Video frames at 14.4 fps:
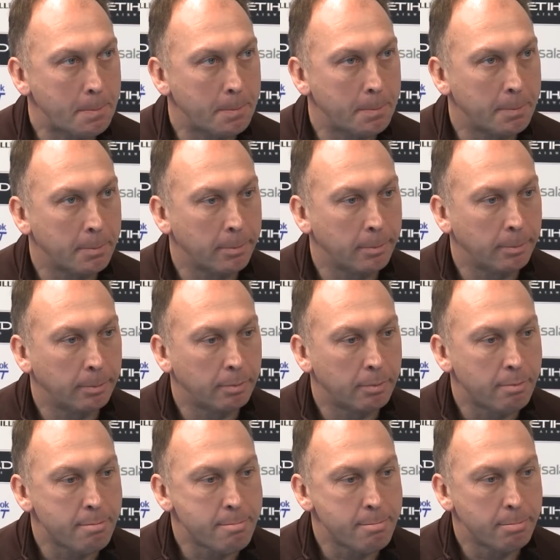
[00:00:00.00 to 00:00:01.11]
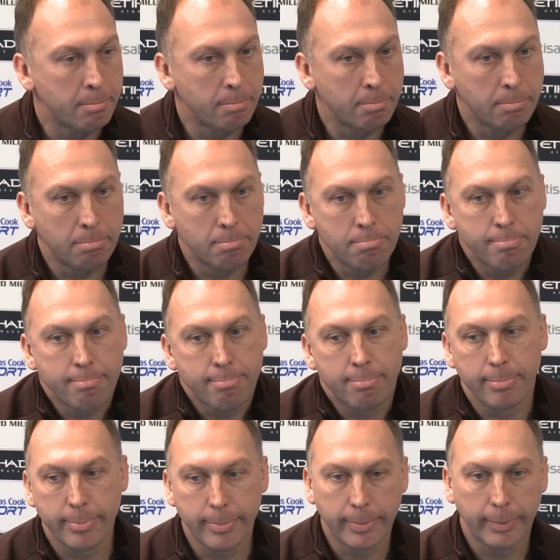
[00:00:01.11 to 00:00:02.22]
Because obviously last January,
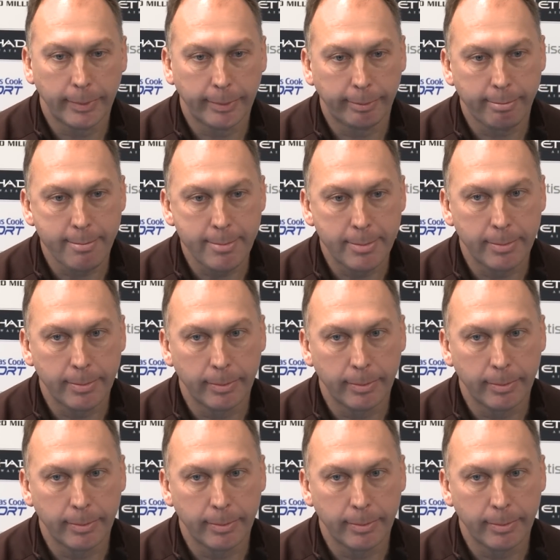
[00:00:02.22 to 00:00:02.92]
losing him was a big blow.